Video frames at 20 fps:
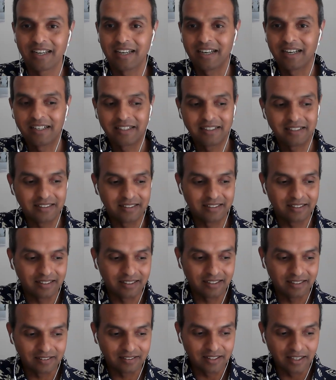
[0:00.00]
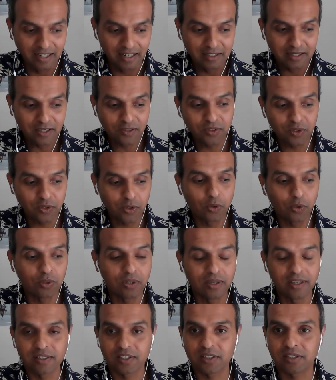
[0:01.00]
And the end of the goal
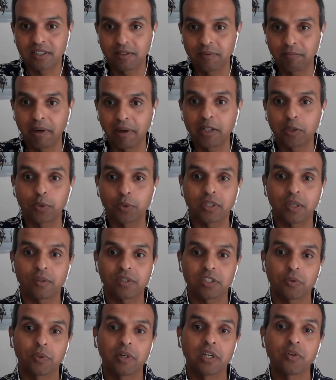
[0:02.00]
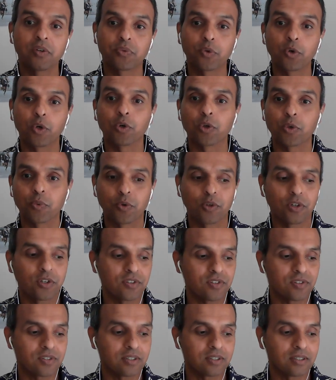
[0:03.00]
list by 2024
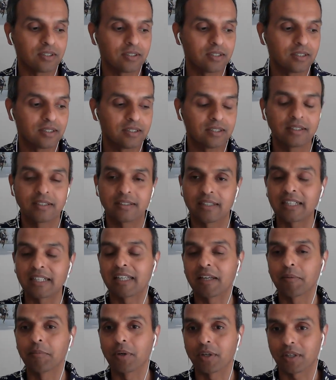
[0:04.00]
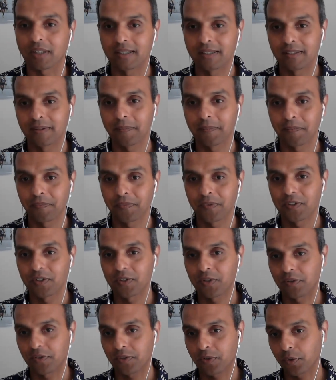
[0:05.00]
was writing a book.
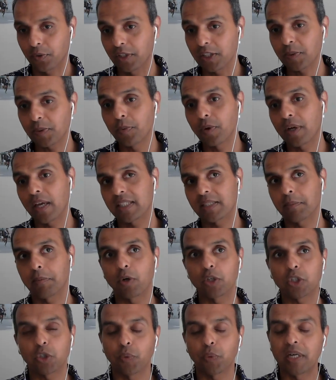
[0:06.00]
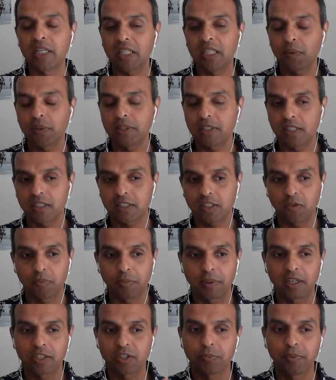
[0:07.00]
So this book has about 21 years of
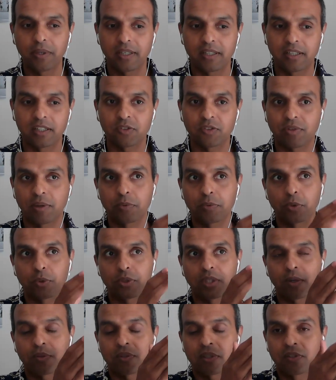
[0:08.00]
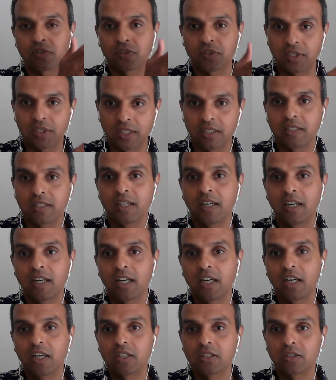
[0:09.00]
my experience from 2003
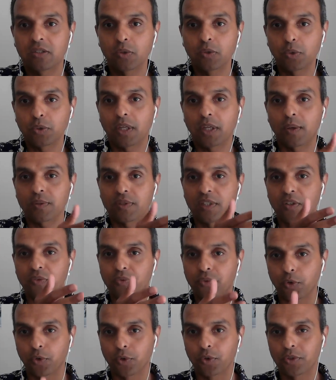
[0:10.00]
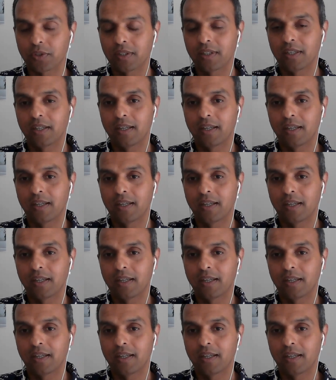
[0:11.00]
to 2004.